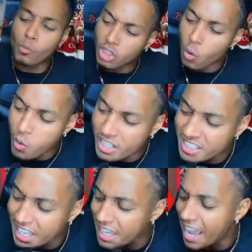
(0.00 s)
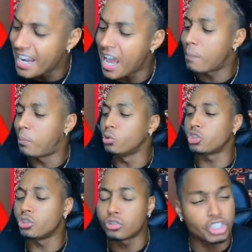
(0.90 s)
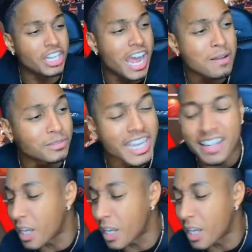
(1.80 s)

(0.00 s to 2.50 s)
with the whiskey and apple juice. You know what I'm saying?